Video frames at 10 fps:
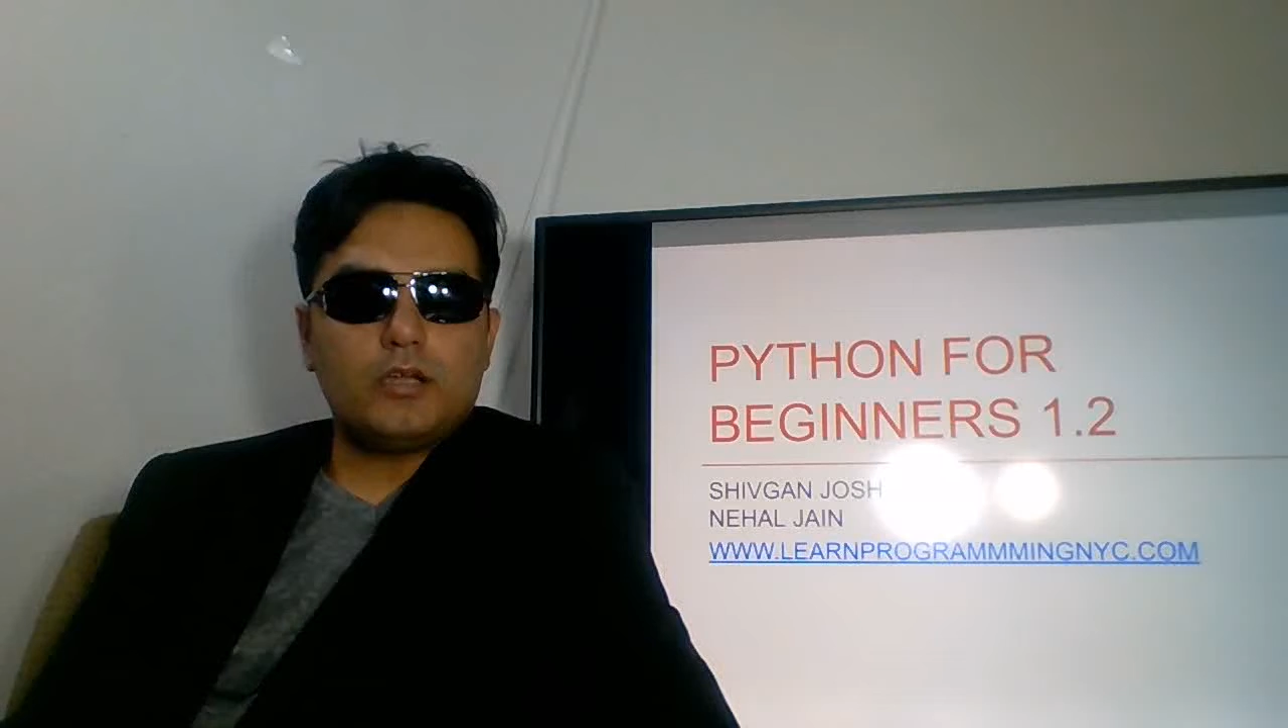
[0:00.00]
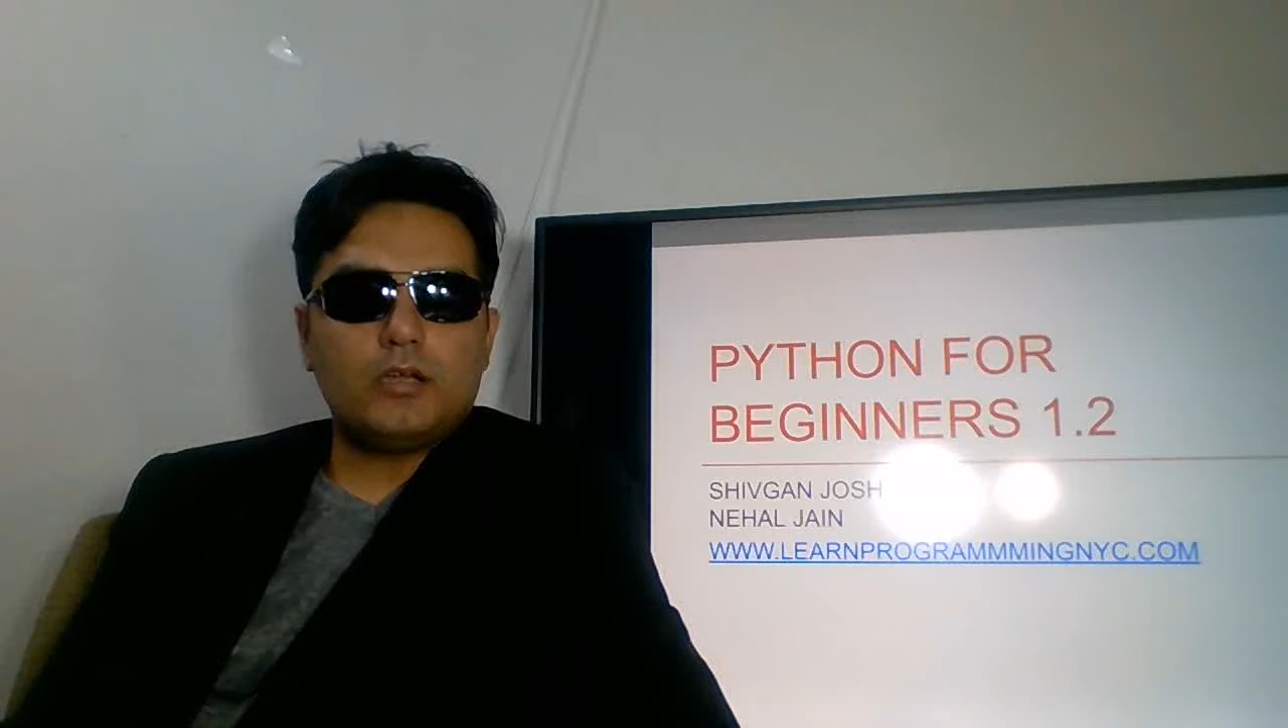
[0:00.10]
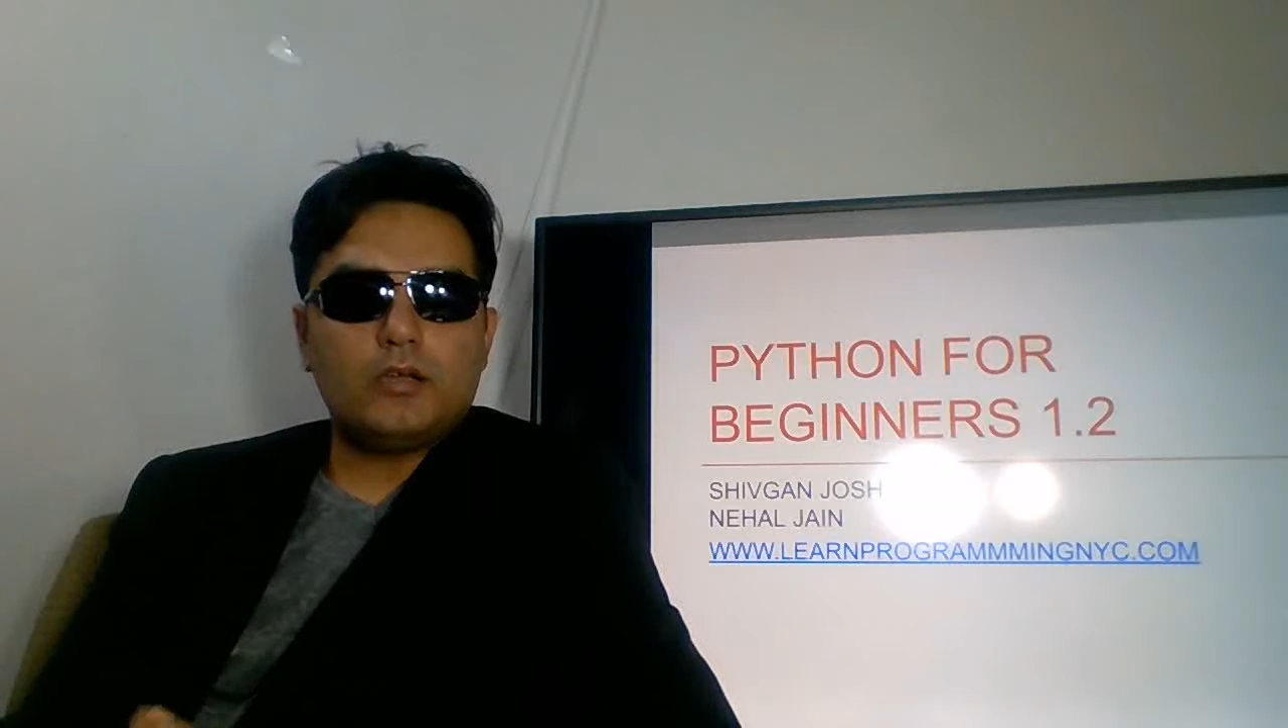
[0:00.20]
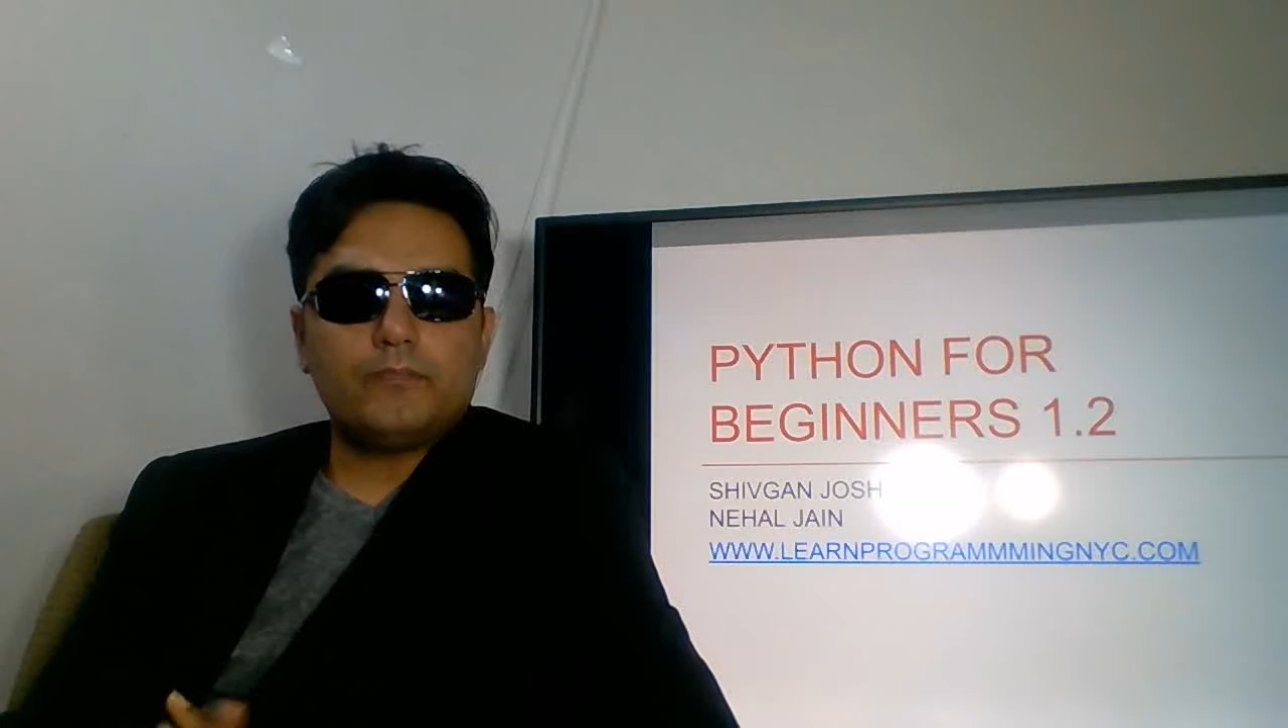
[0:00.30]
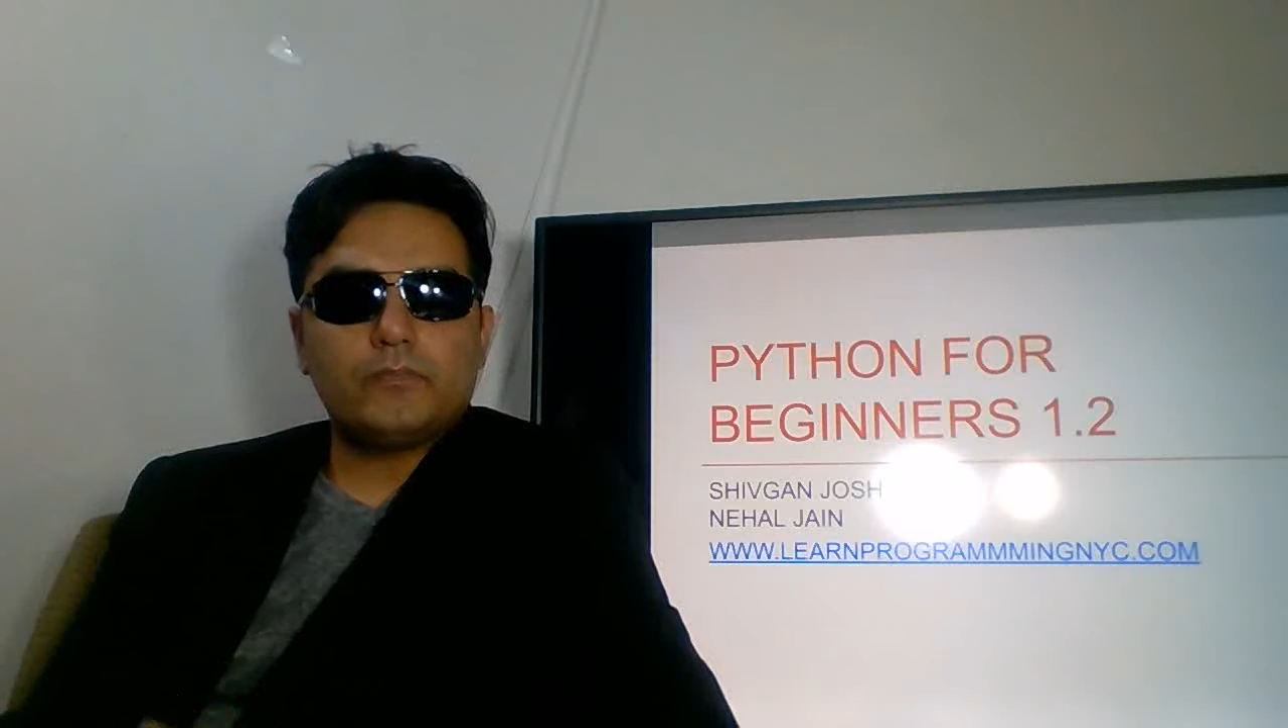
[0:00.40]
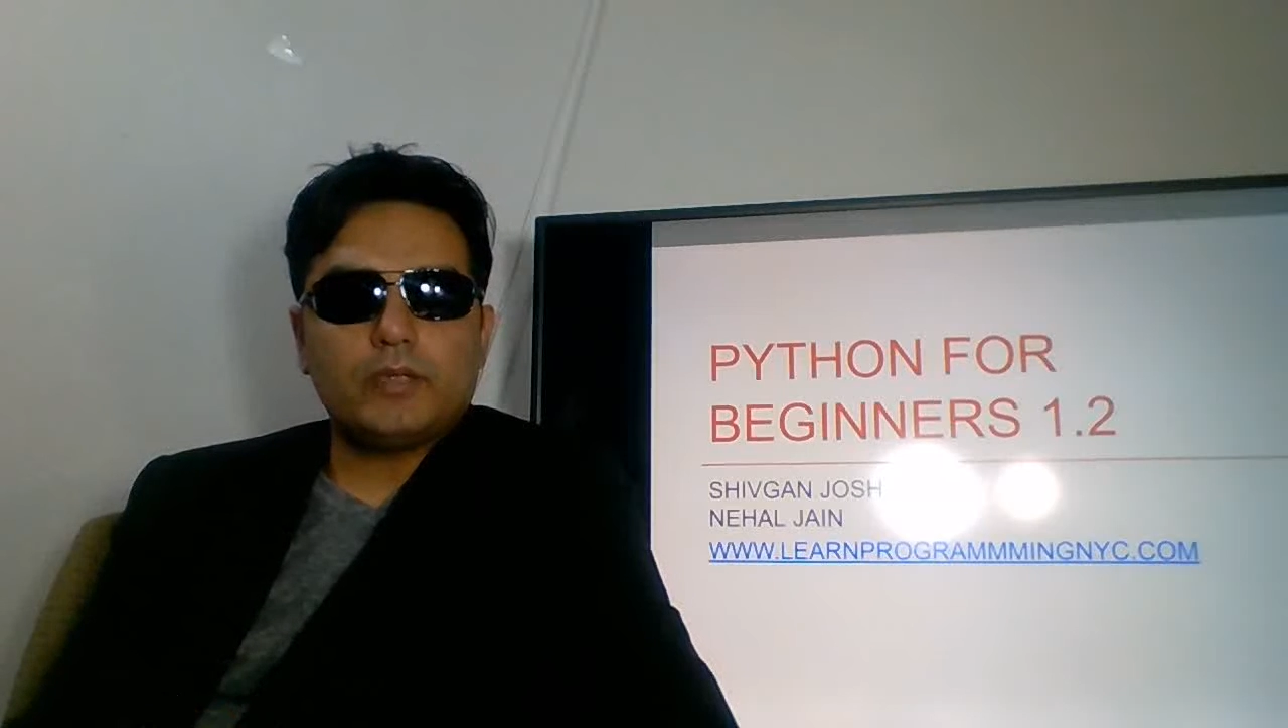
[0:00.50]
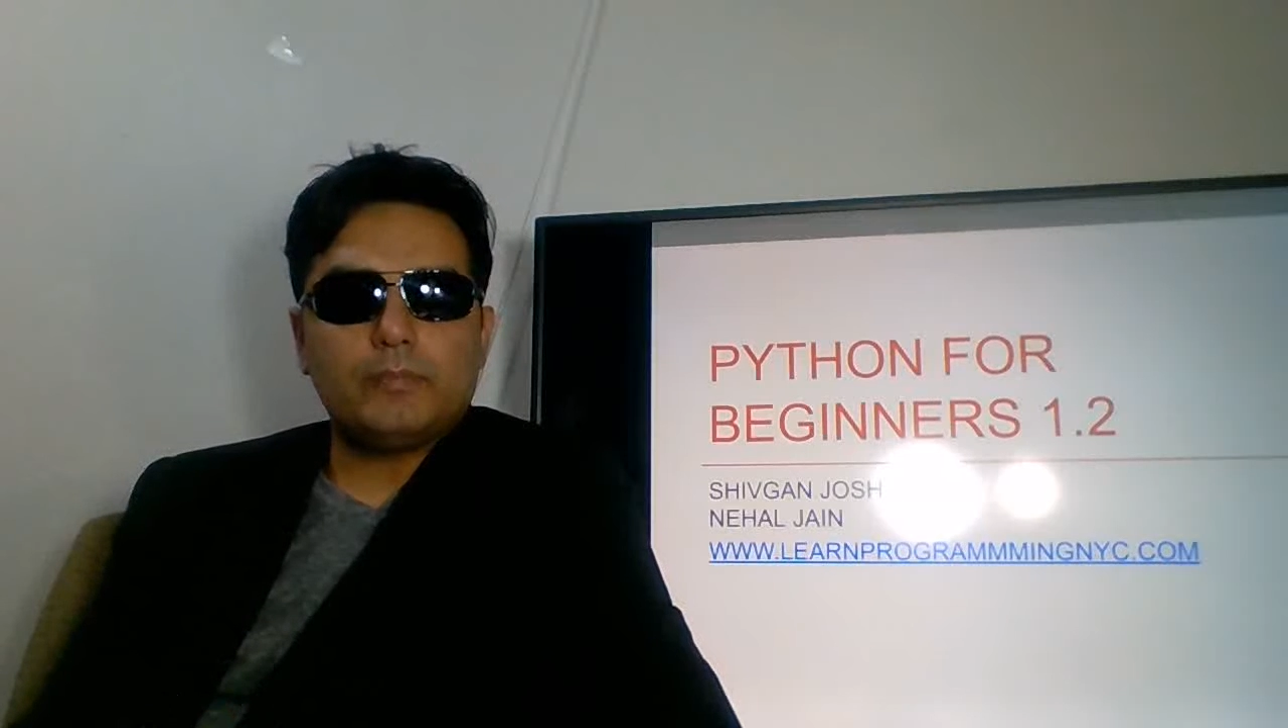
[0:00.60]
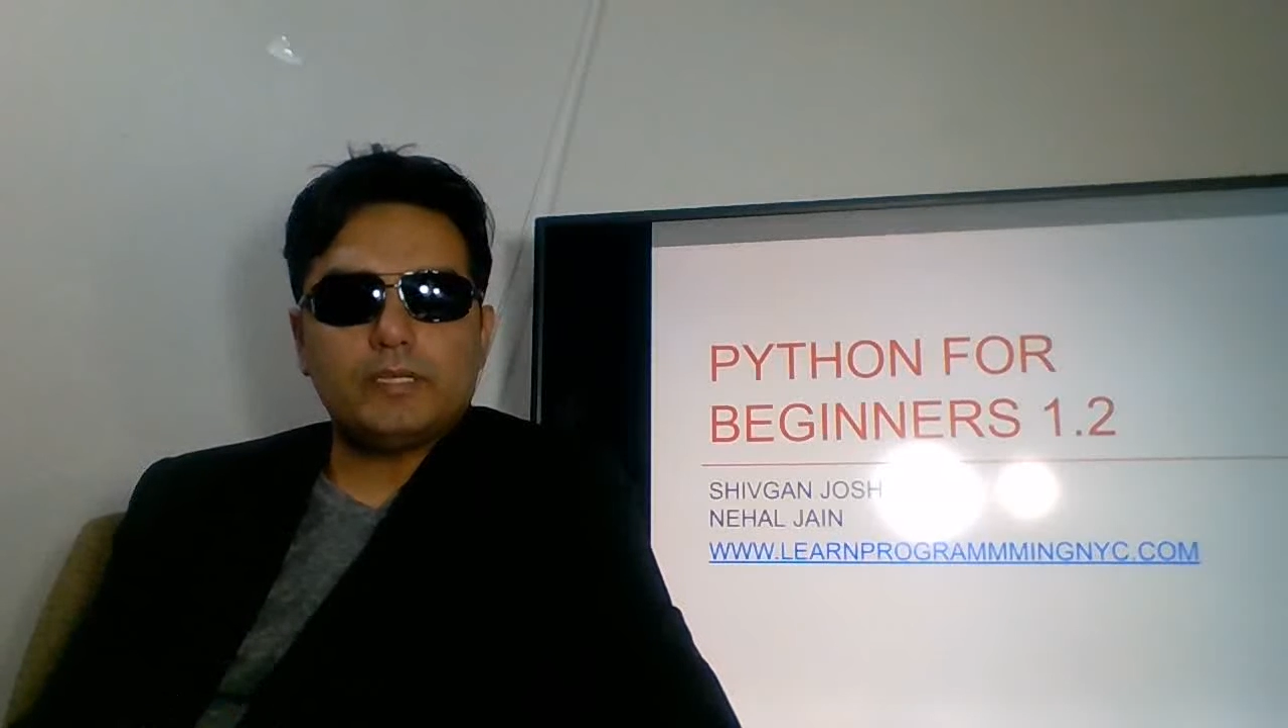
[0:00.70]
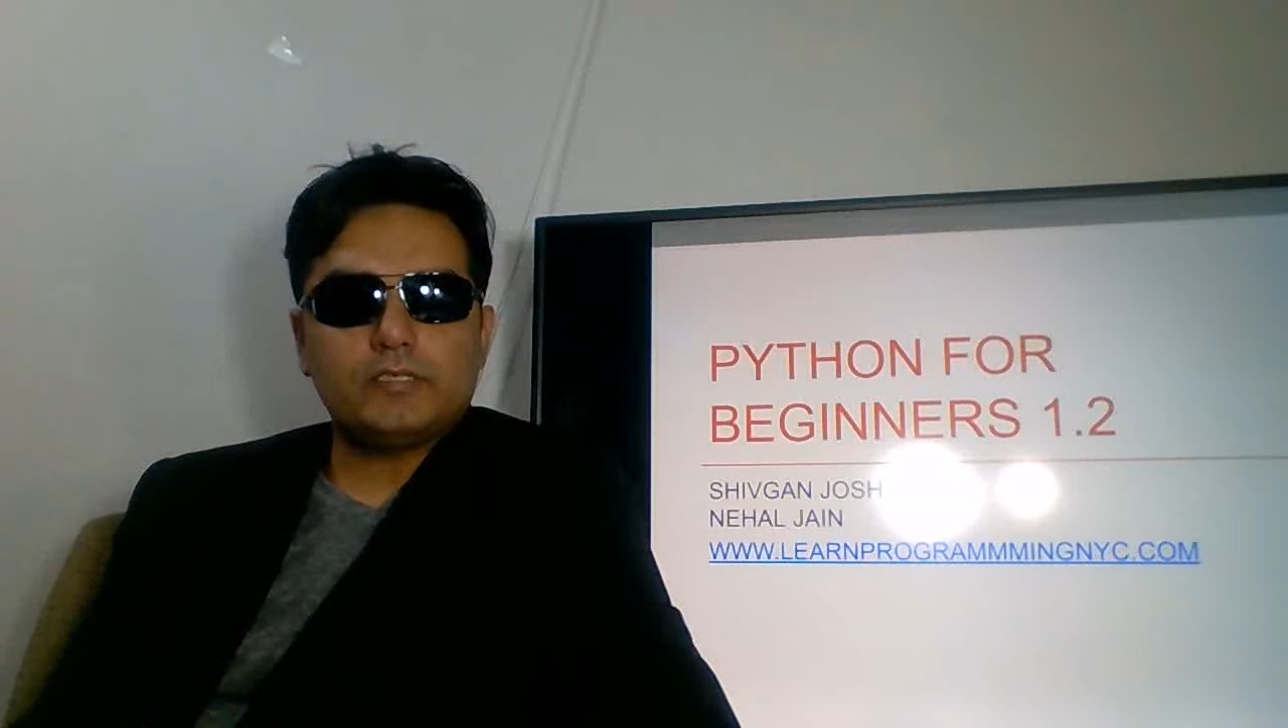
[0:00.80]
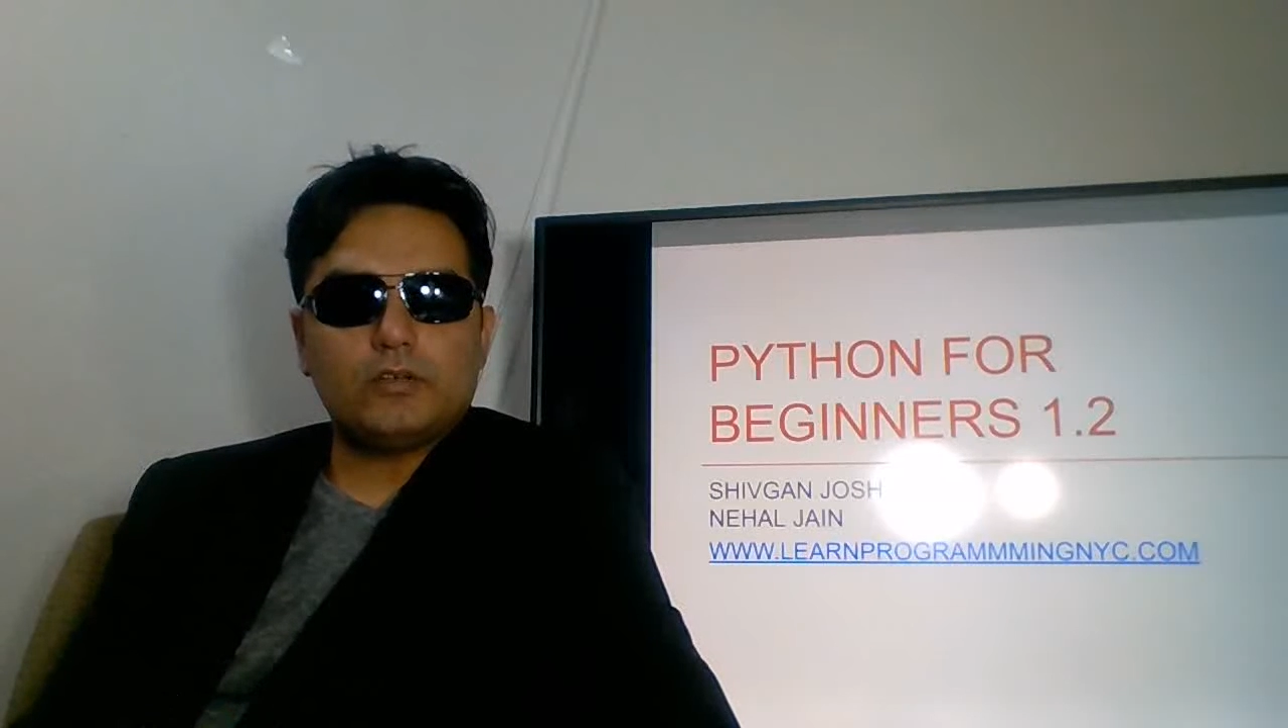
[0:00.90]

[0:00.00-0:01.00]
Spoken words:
I'm based